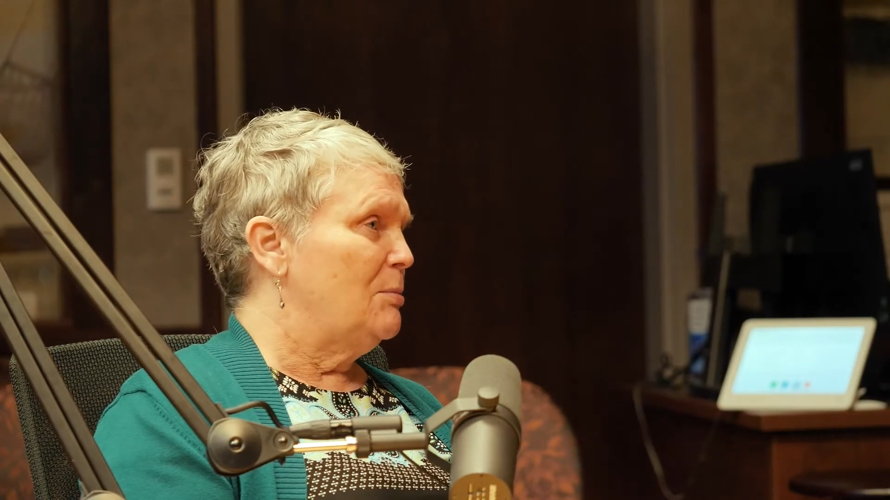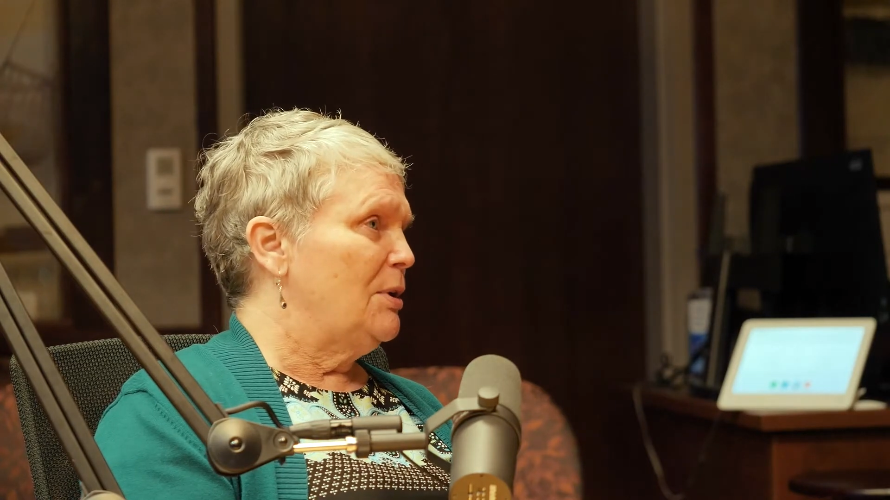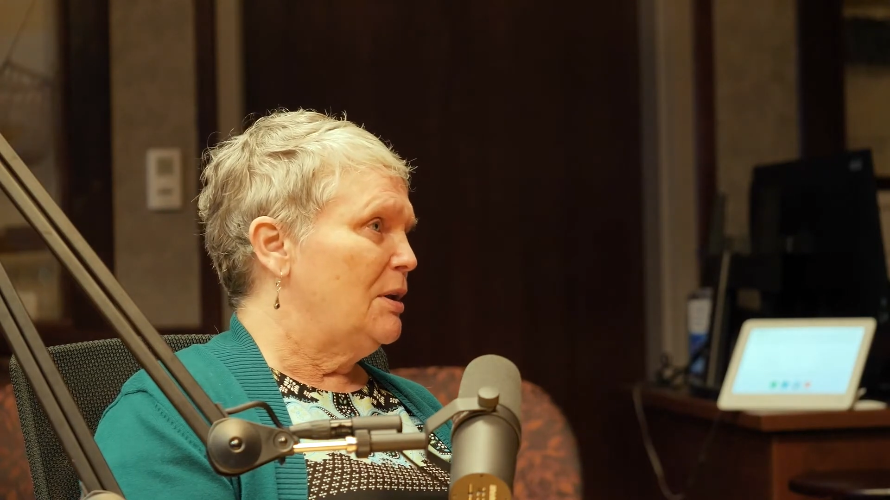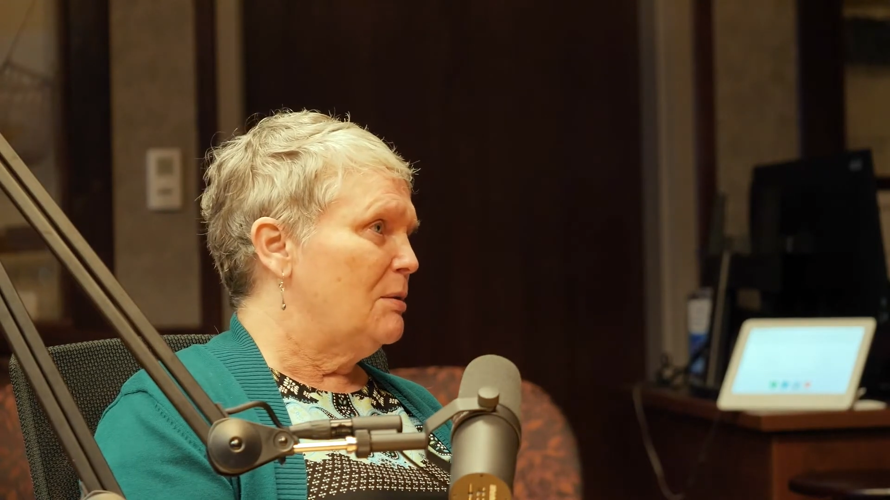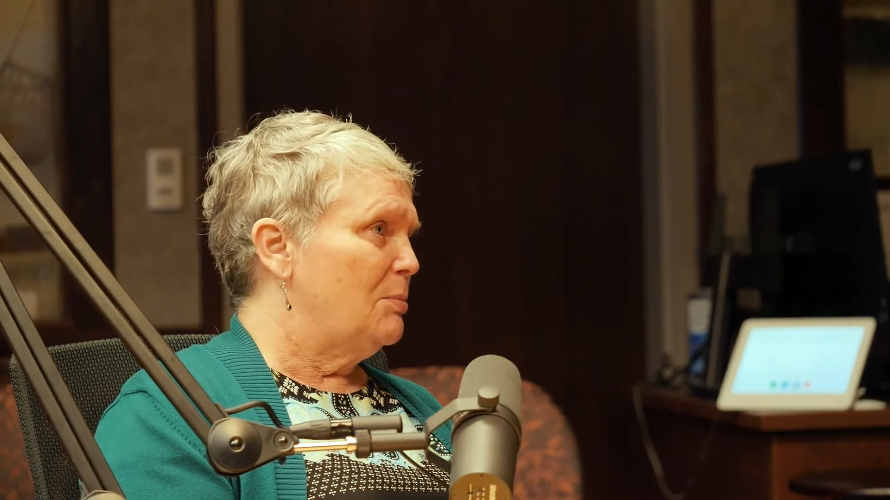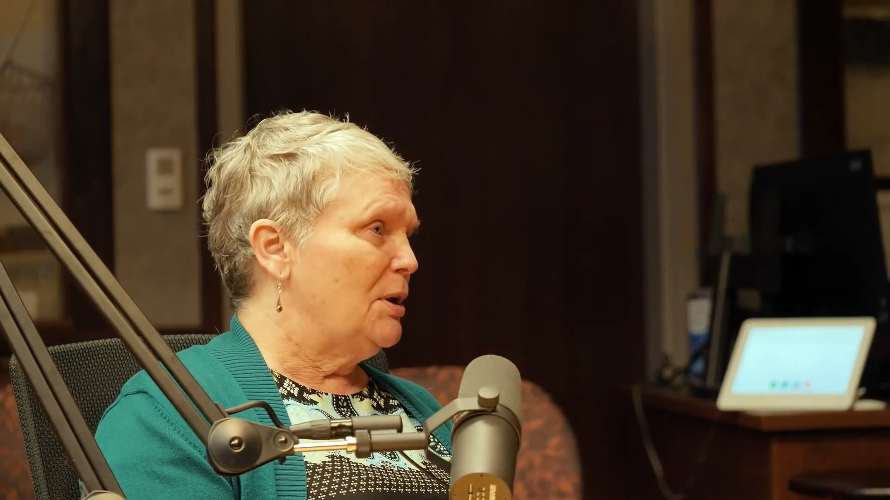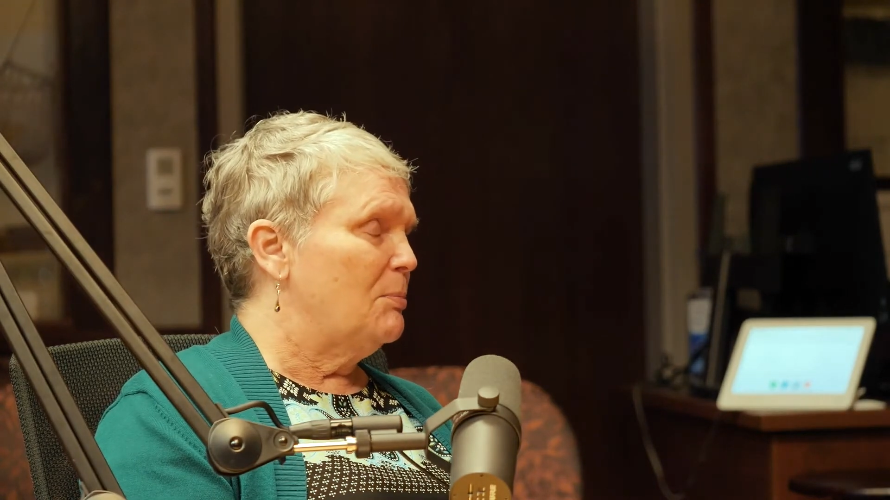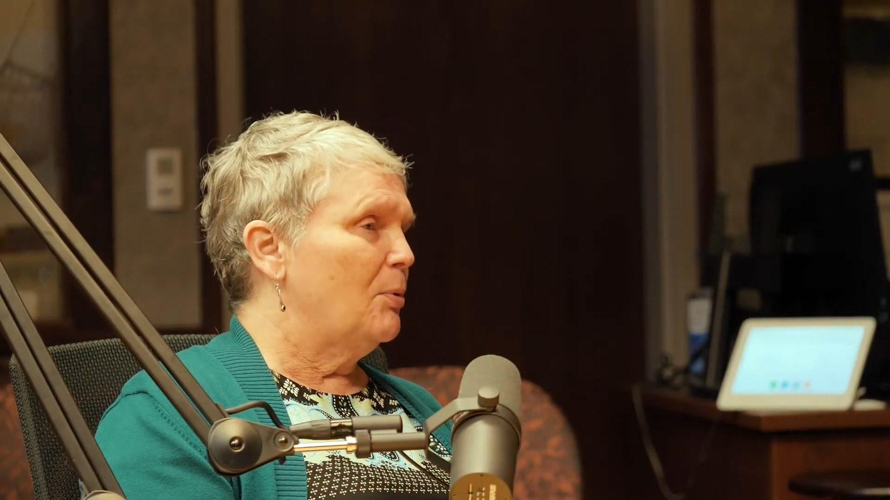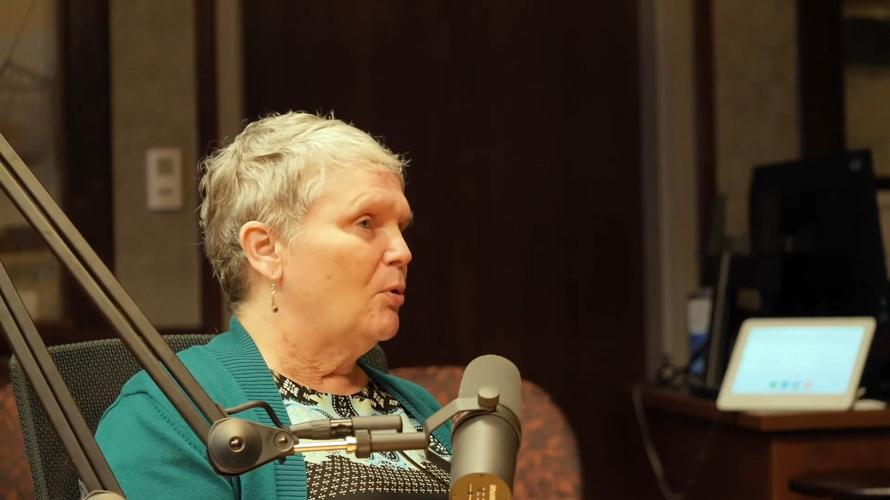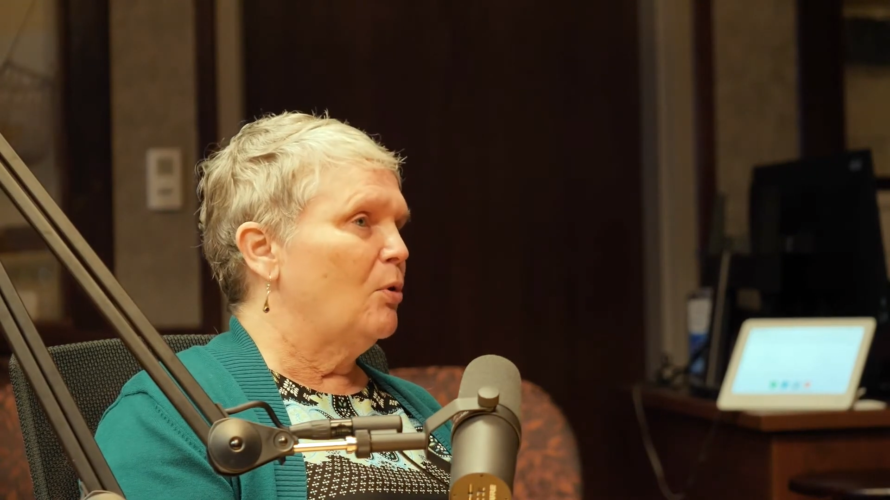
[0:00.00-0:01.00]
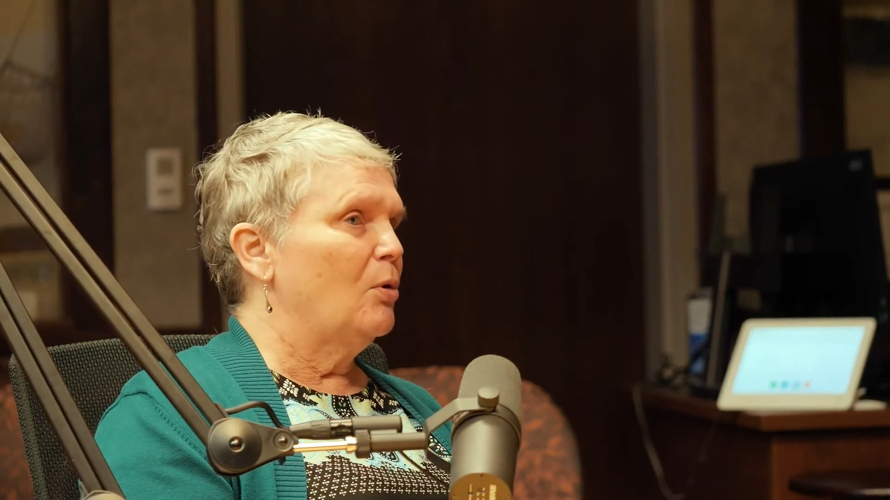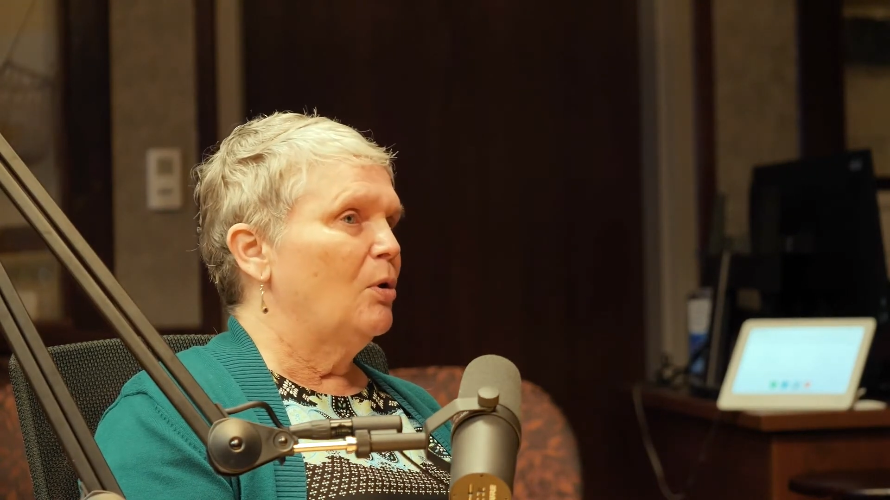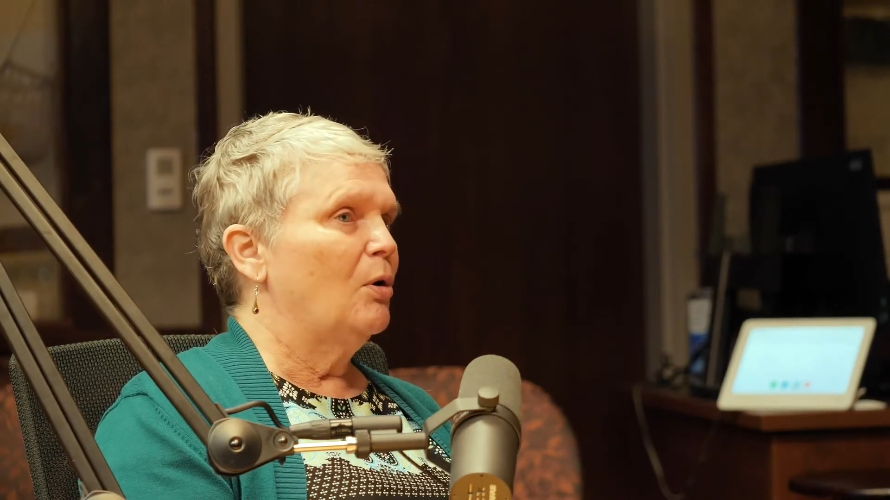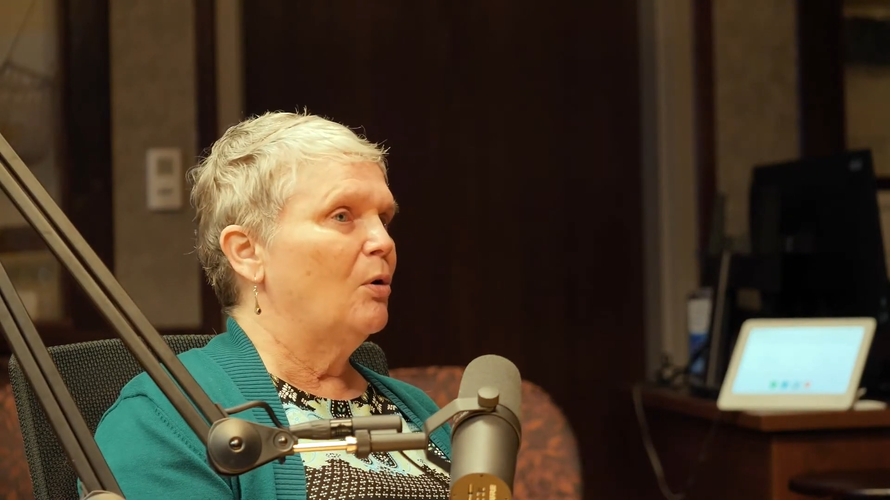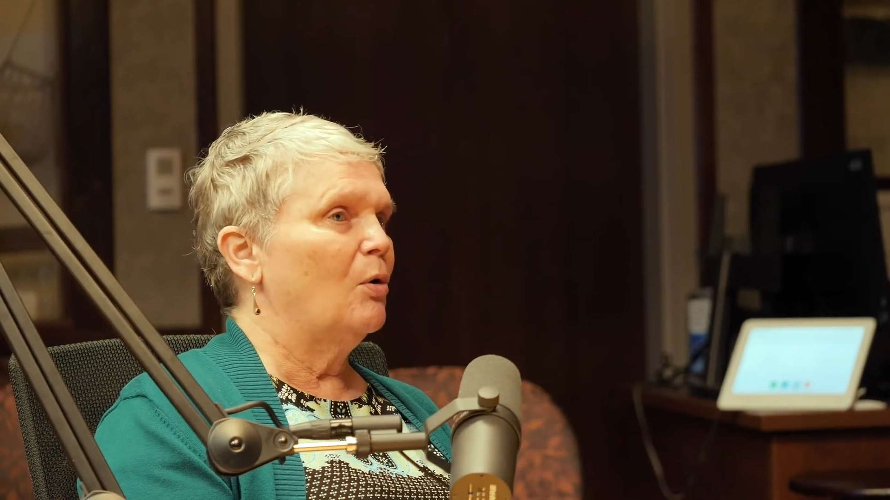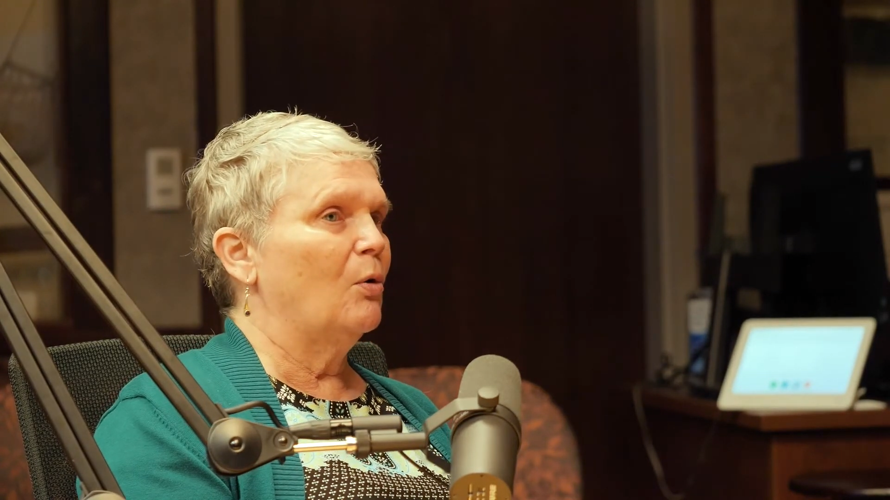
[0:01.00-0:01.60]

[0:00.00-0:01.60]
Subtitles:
meeting people,